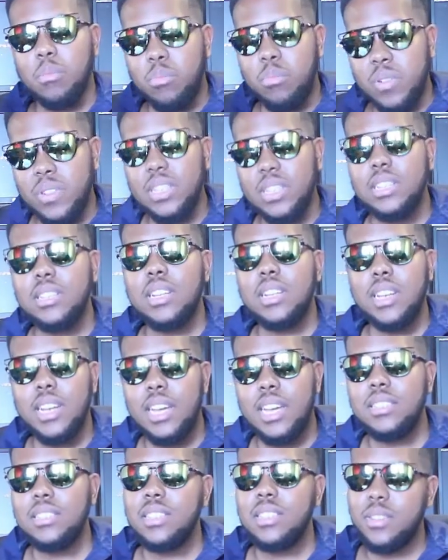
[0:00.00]
Presented
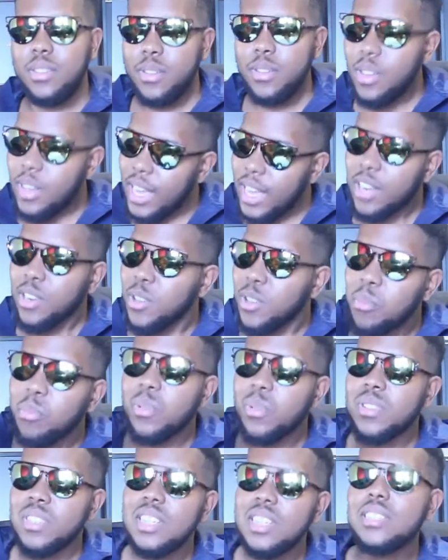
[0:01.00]
nicely, like you
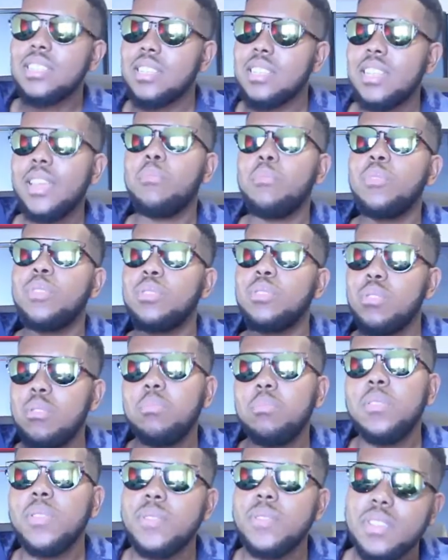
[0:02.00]
present a demo to a
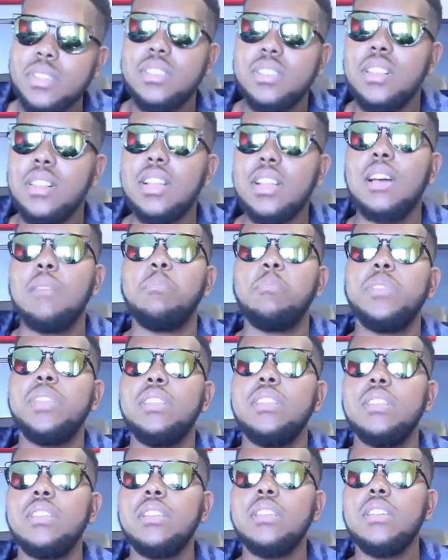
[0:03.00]
professional
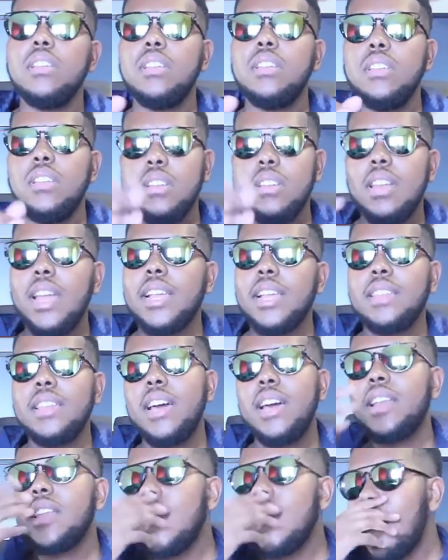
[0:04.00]
company, like
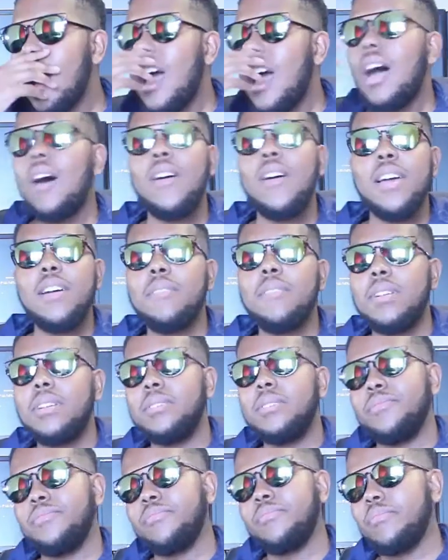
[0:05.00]
that.
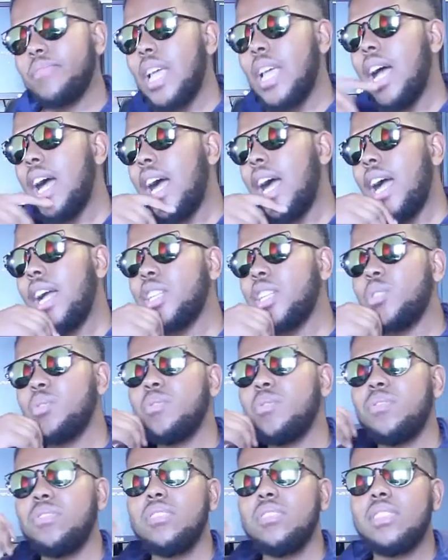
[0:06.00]
However, I
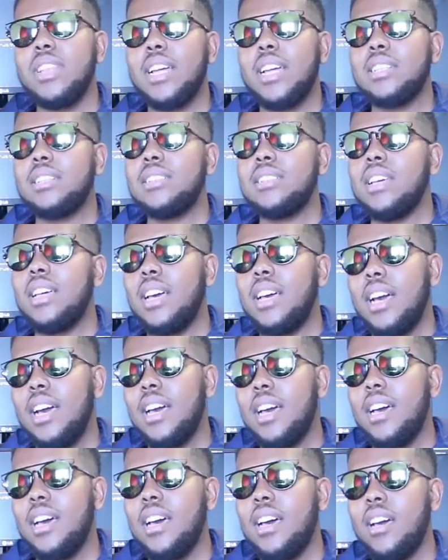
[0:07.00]
do feel that
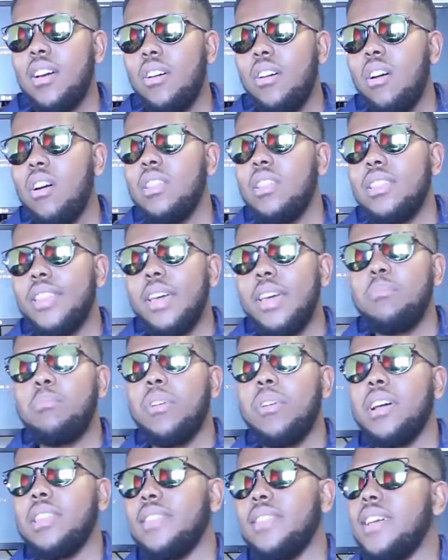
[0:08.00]
on that
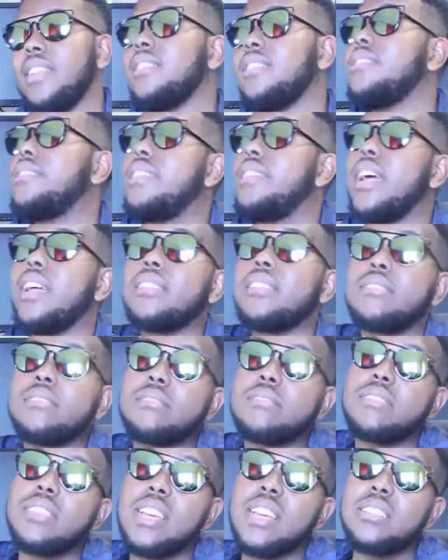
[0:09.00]
part,
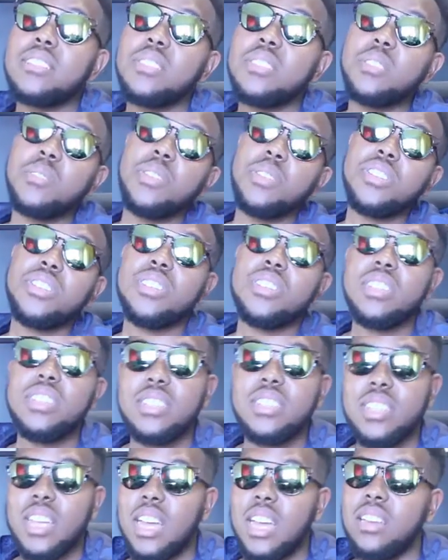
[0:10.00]
that situation
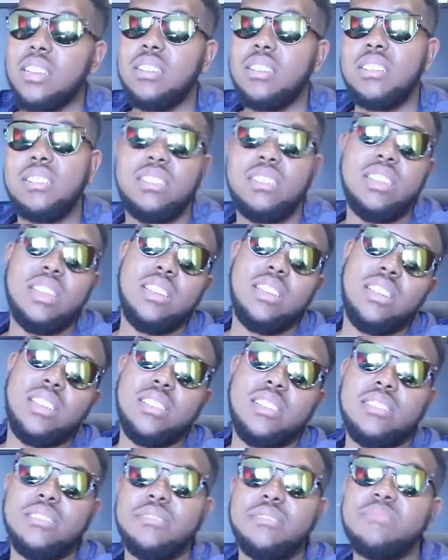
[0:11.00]
is kind
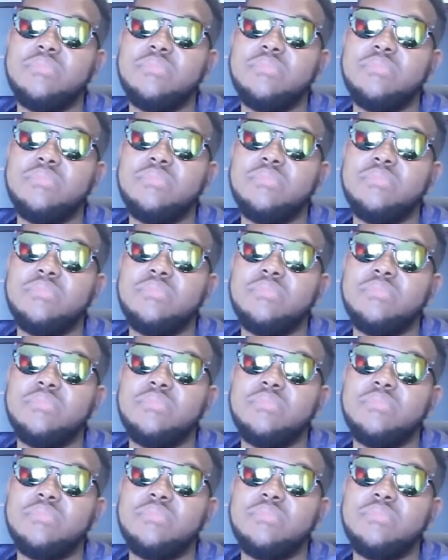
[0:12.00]
of,